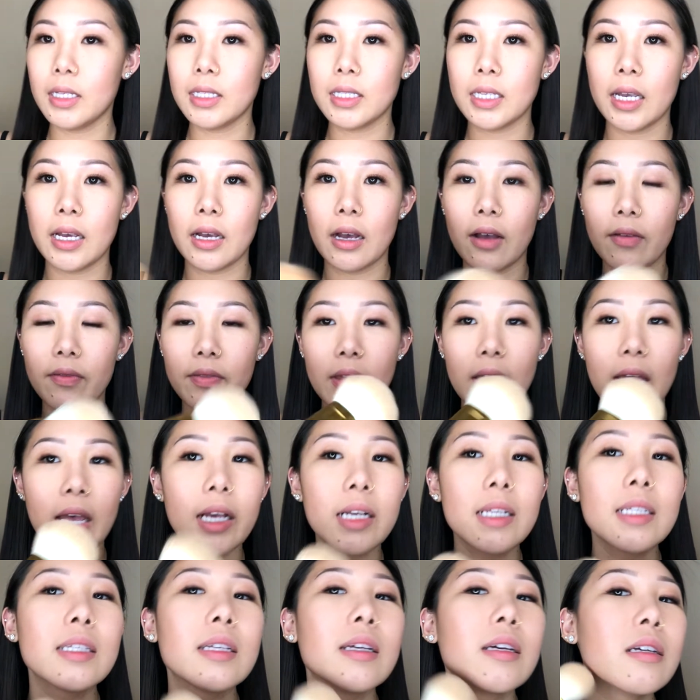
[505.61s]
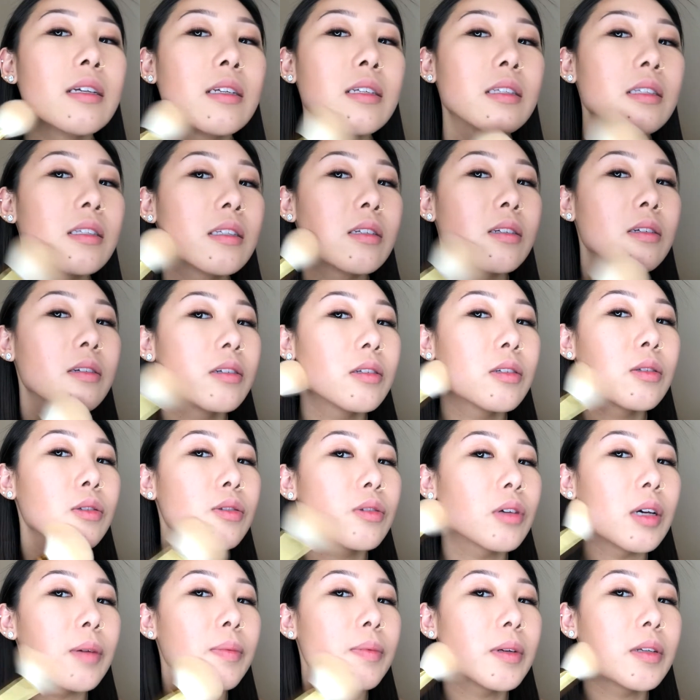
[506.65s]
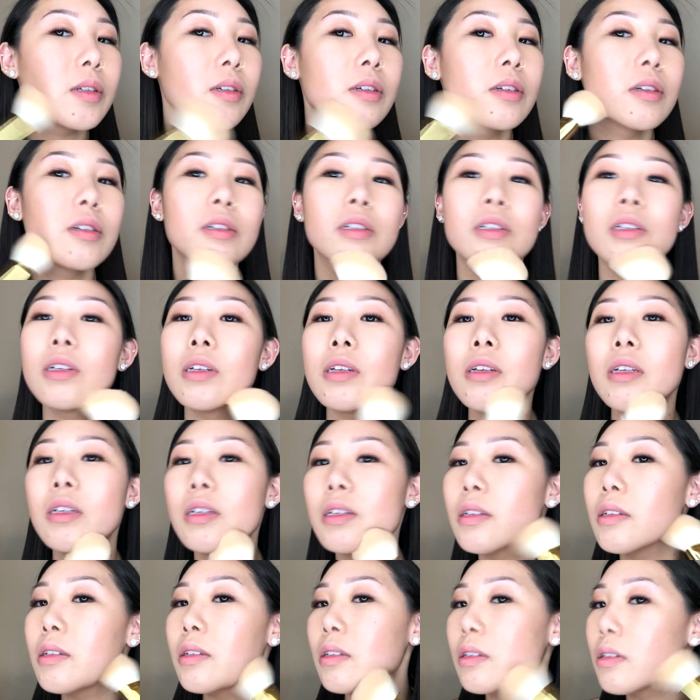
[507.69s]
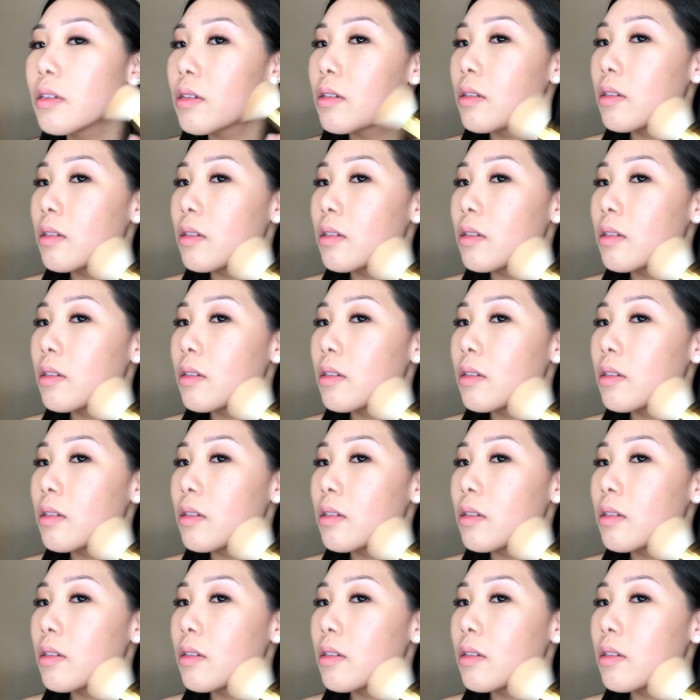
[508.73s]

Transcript: Take off the excess, swipe under your chin.